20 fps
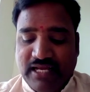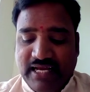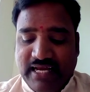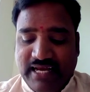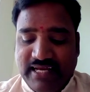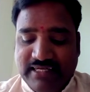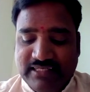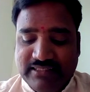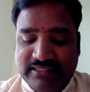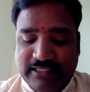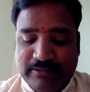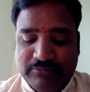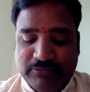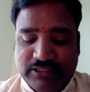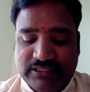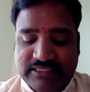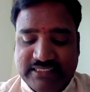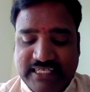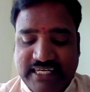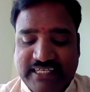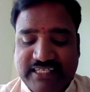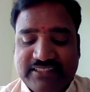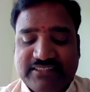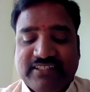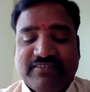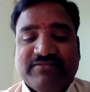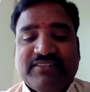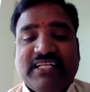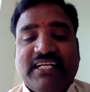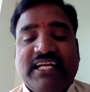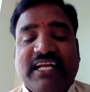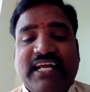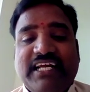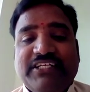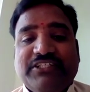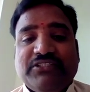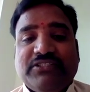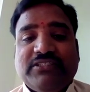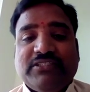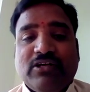earned him the status of the
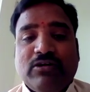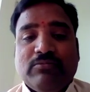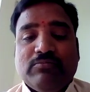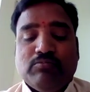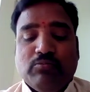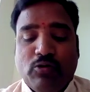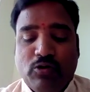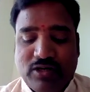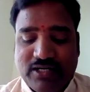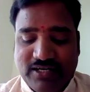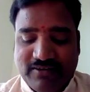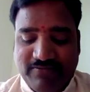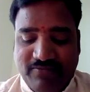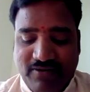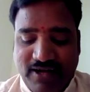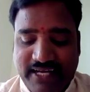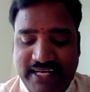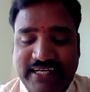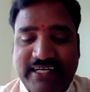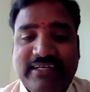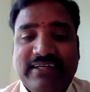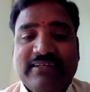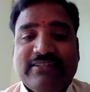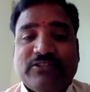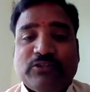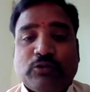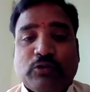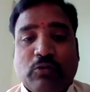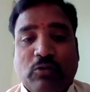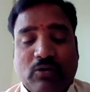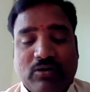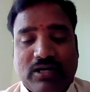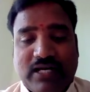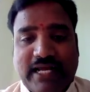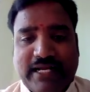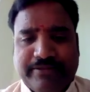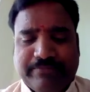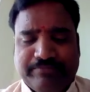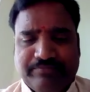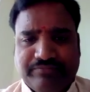national bard of in
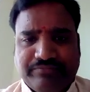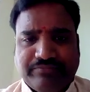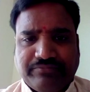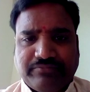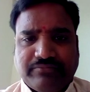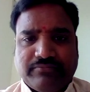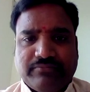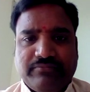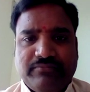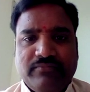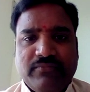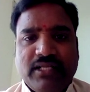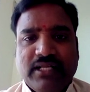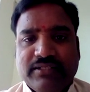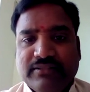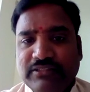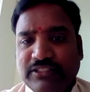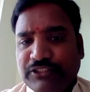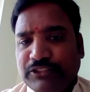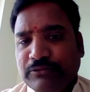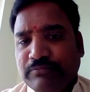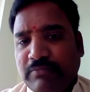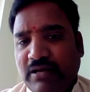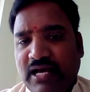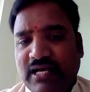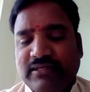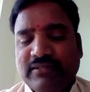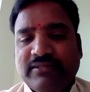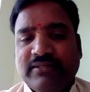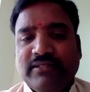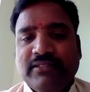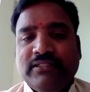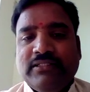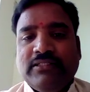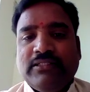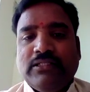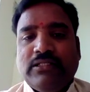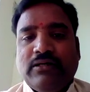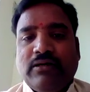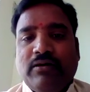Scotland. This man,
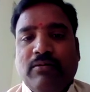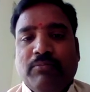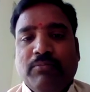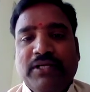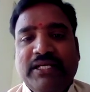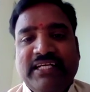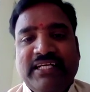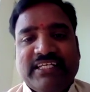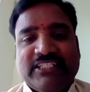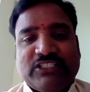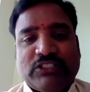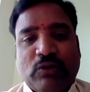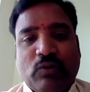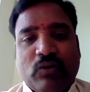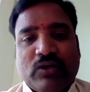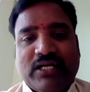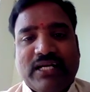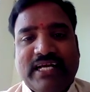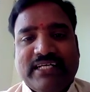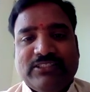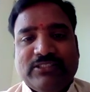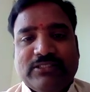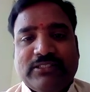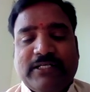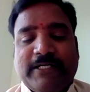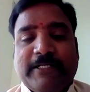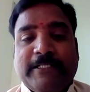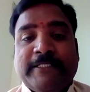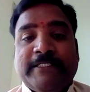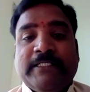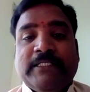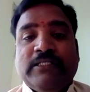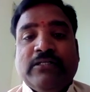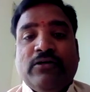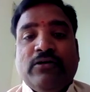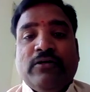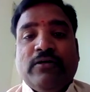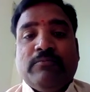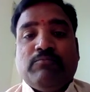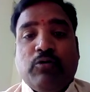being a Scotland
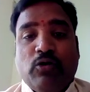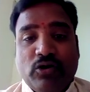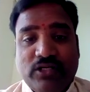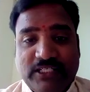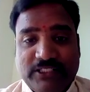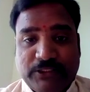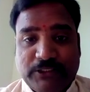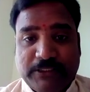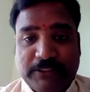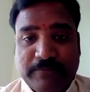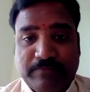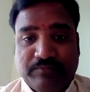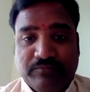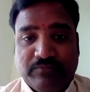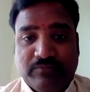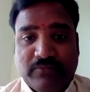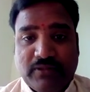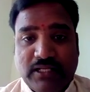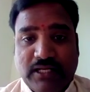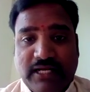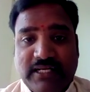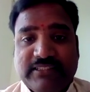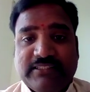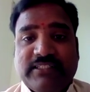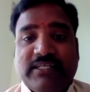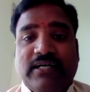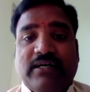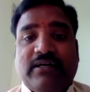poet, and